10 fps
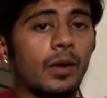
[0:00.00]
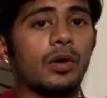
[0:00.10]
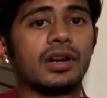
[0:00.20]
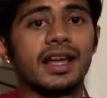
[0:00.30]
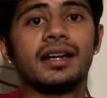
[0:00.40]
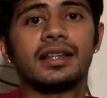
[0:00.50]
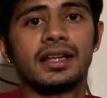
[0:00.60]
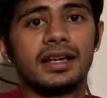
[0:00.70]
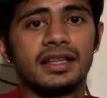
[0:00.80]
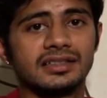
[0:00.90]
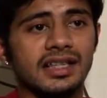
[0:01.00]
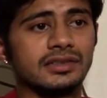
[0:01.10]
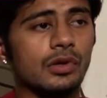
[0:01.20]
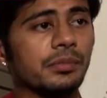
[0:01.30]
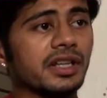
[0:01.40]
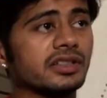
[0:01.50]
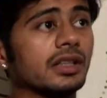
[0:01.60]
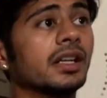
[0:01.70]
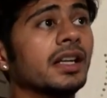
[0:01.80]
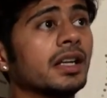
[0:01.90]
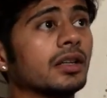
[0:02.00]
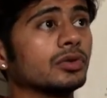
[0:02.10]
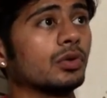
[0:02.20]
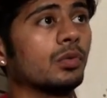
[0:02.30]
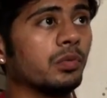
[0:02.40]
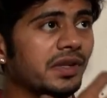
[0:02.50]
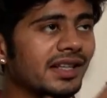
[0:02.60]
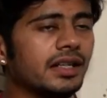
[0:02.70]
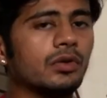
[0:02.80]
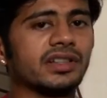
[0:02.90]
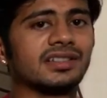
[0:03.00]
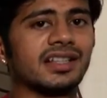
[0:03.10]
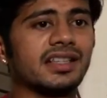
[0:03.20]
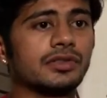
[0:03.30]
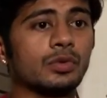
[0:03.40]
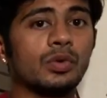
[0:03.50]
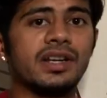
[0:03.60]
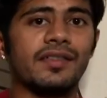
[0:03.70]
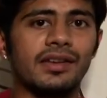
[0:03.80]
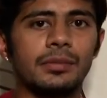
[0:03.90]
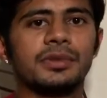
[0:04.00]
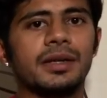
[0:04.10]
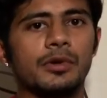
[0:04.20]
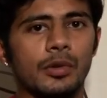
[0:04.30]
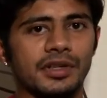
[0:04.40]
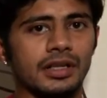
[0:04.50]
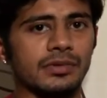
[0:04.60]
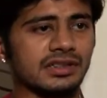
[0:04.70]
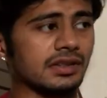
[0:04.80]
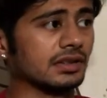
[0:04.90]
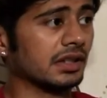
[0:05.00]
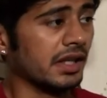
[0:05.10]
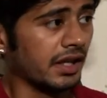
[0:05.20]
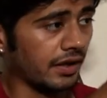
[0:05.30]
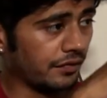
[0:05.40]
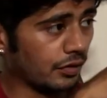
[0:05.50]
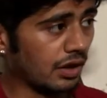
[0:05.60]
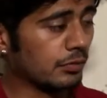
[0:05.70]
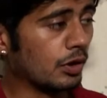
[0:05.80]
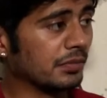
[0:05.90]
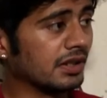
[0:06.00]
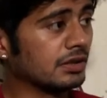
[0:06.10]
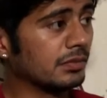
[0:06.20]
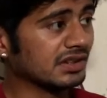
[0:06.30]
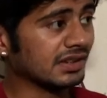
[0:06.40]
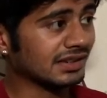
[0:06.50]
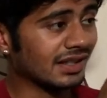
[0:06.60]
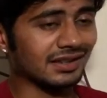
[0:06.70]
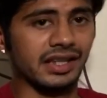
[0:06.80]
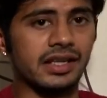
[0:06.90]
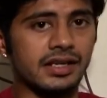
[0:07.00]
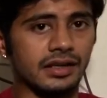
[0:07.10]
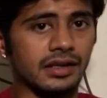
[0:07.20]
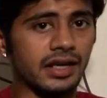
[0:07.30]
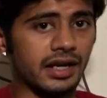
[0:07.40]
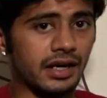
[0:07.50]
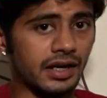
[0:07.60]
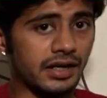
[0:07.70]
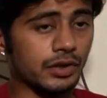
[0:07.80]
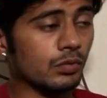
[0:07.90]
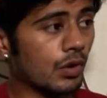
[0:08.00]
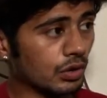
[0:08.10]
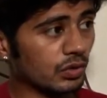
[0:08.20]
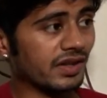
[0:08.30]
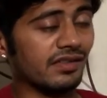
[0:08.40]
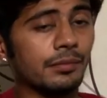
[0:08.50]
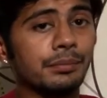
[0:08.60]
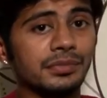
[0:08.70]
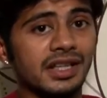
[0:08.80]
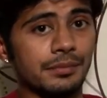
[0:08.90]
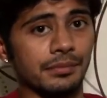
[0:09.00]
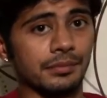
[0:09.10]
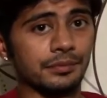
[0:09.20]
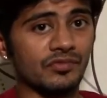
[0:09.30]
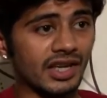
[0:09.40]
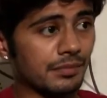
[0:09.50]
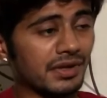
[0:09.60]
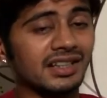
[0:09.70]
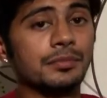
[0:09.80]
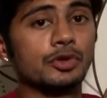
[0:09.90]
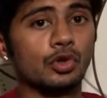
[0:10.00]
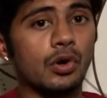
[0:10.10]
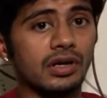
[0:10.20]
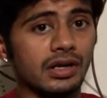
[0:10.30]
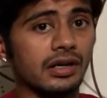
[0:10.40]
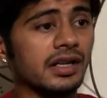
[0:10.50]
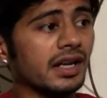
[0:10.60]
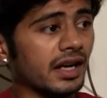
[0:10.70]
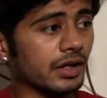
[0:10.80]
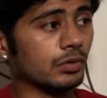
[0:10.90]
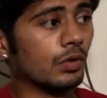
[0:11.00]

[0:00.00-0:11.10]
or diet and exercise combination? So we need to exercise to develop the abdominal muscles. If your abdominal muscles are thin and you want to develop them and make them stronger and